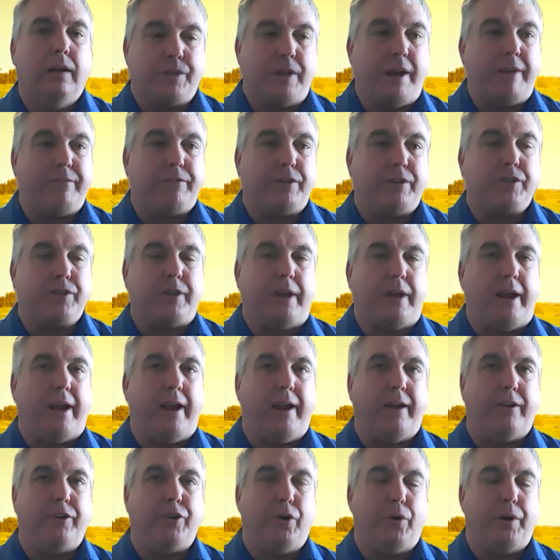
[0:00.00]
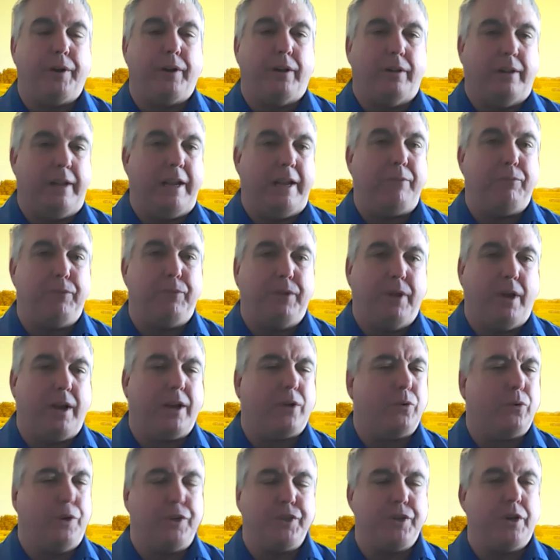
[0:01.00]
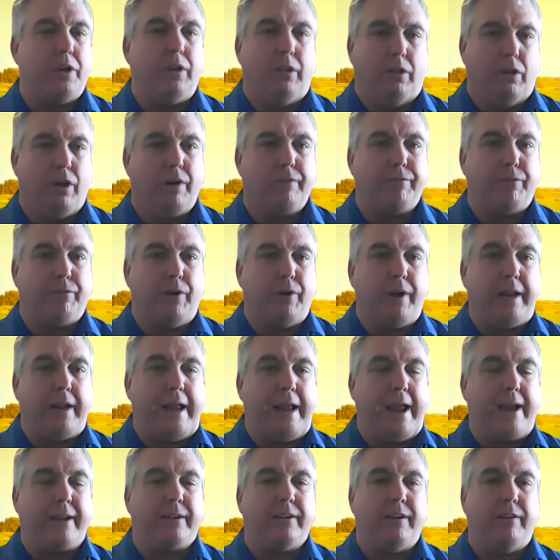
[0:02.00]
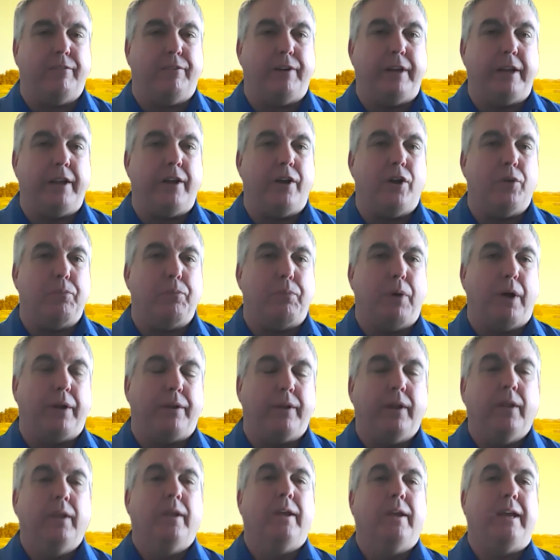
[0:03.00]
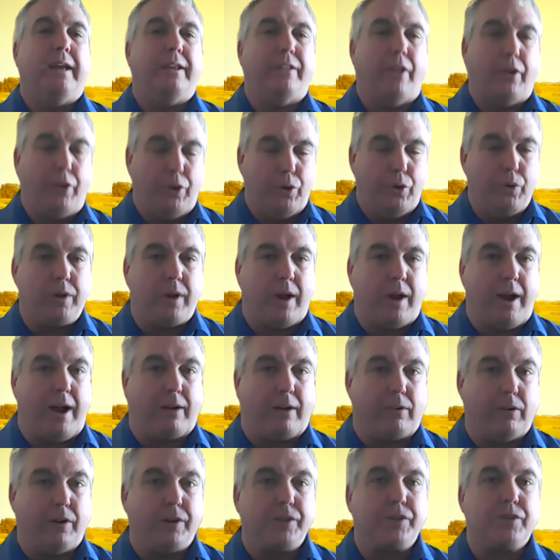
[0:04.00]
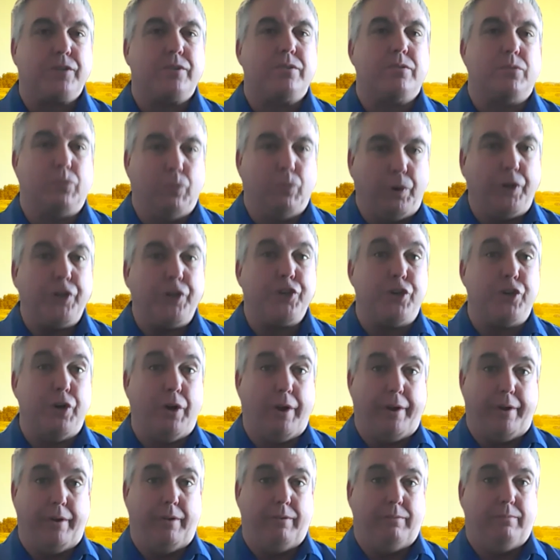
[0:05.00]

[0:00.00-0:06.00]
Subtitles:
safe to say during the lame duck, we shouldn't look for any activity here, but in the new Congress, we should.